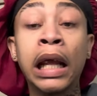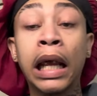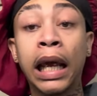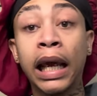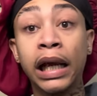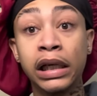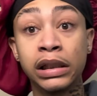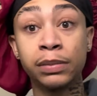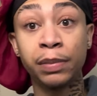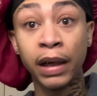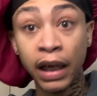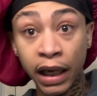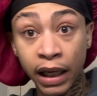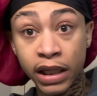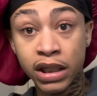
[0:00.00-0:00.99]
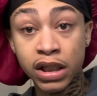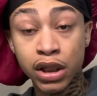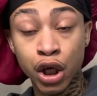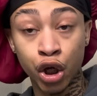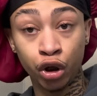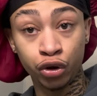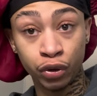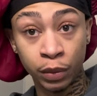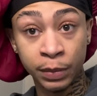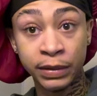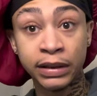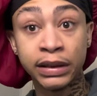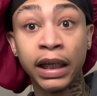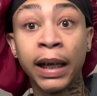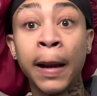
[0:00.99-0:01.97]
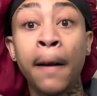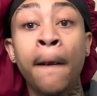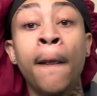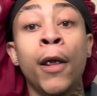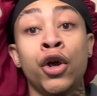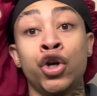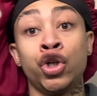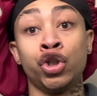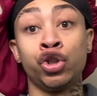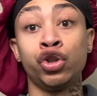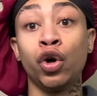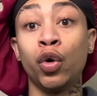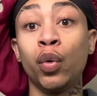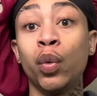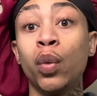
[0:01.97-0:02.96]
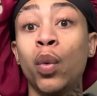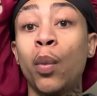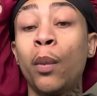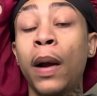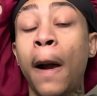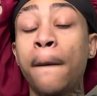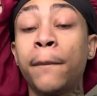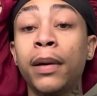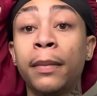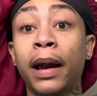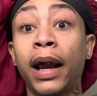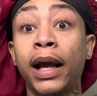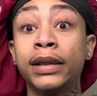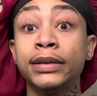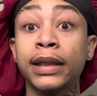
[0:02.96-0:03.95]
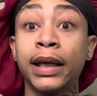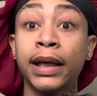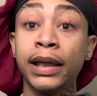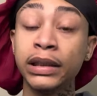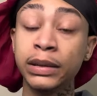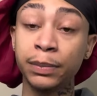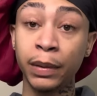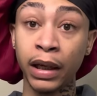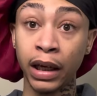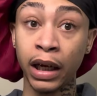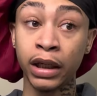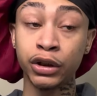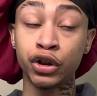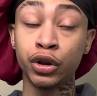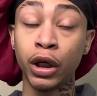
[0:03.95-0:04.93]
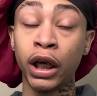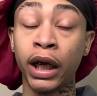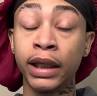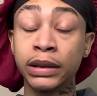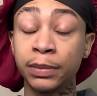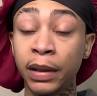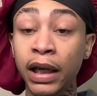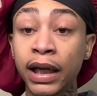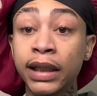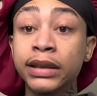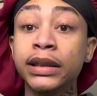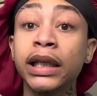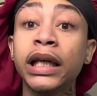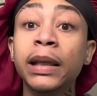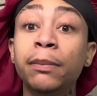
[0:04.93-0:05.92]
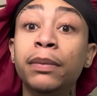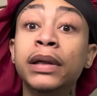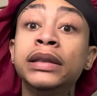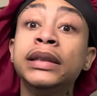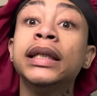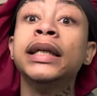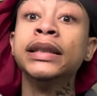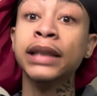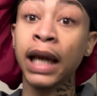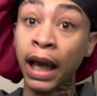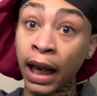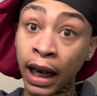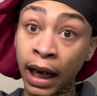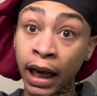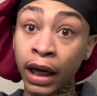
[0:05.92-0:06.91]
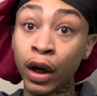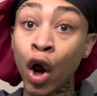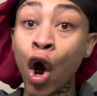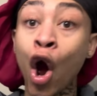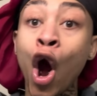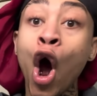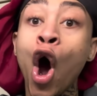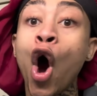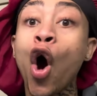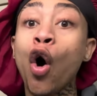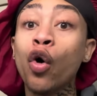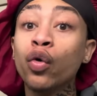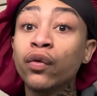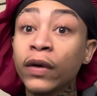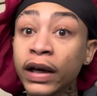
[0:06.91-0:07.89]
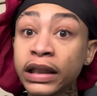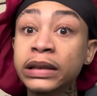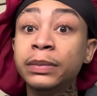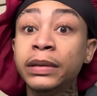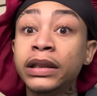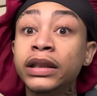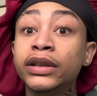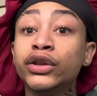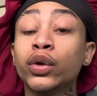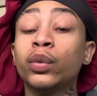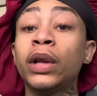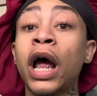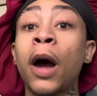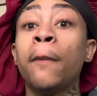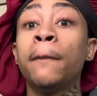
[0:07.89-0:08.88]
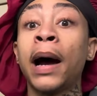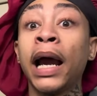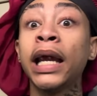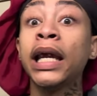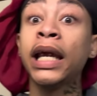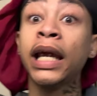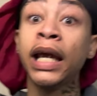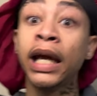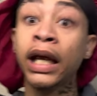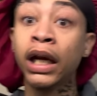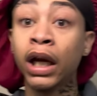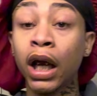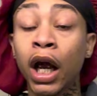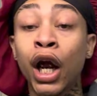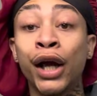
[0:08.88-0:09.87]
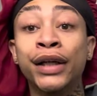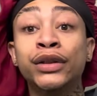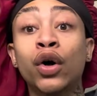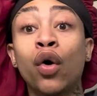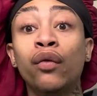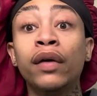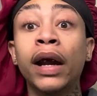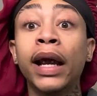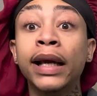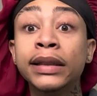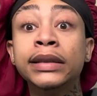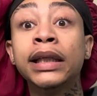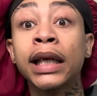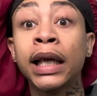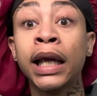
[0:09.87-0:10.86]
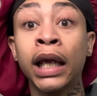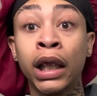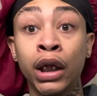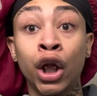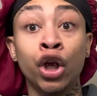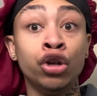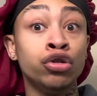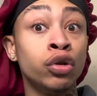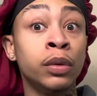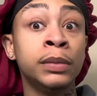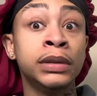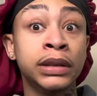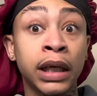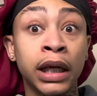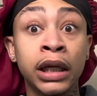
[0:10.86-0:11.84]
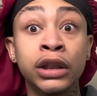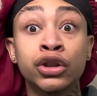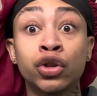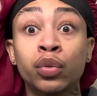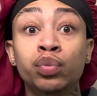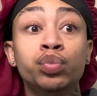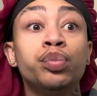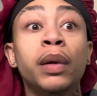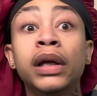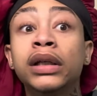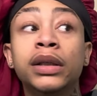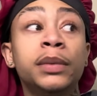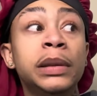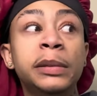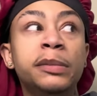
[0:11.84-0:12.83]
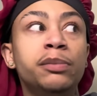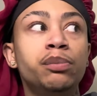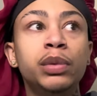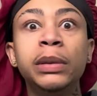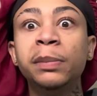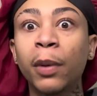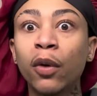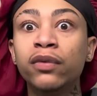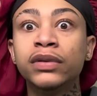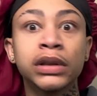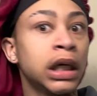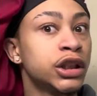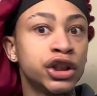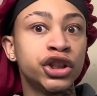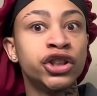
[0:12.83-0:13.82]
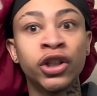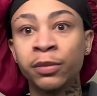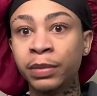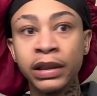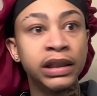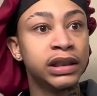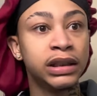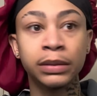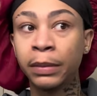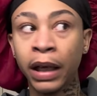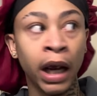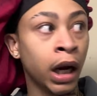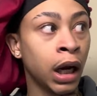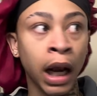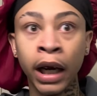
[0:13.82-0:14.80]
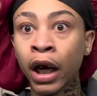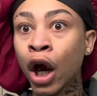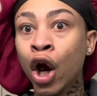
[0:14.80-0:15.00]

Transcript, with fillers: in his pants. You know what I'm saying? So when I put my hands in his, in his pants, he puts his hand over his piece. So now my hand is over his hand. You know what I'm saying? So basically, we both touching your piece, man. Like,